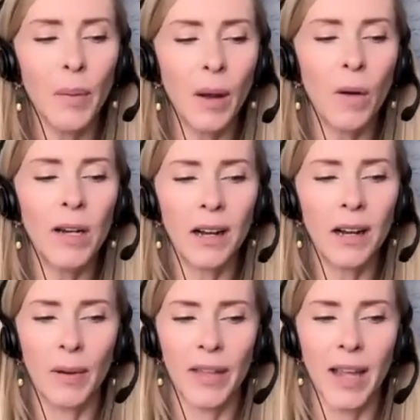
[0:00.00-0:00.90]
But I want to
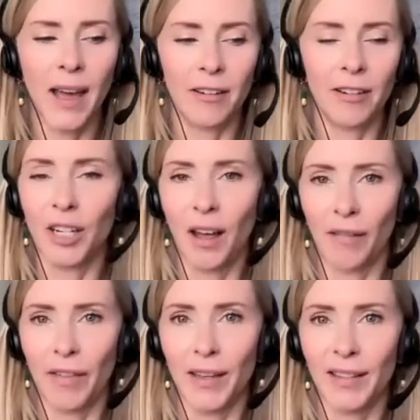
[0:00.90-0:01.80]
talk about the energy
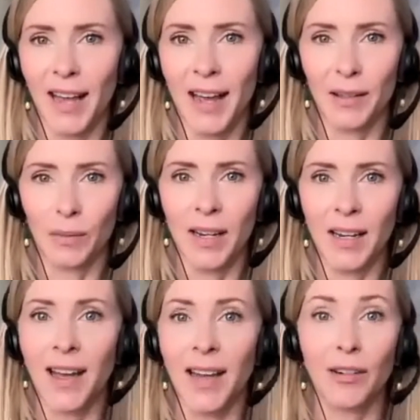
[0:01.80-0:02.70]
of this as
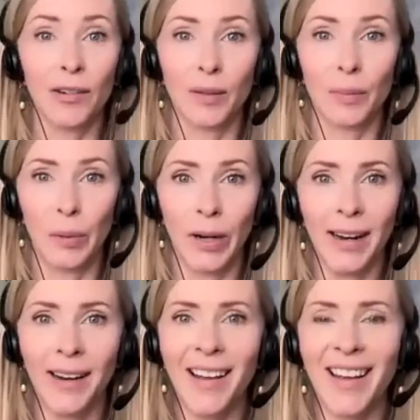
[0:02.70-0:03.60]
we enter
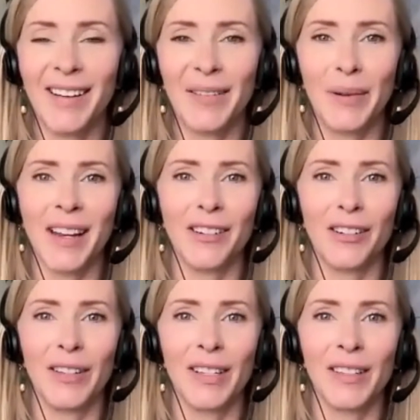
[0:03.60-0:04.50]
spring and we
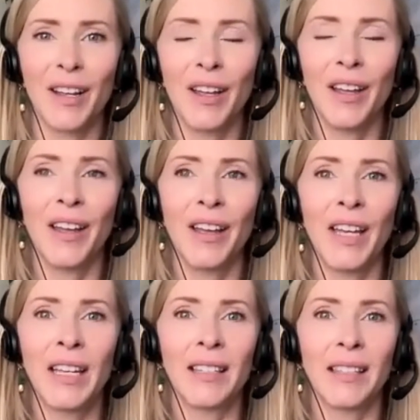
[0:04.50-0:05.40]
enter this
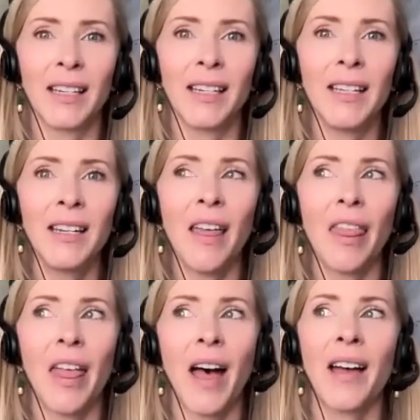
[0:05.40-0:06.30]
season
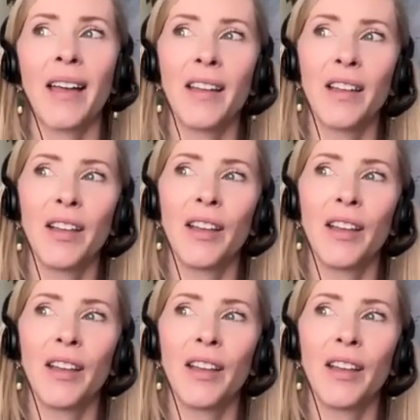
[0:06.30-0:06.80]
that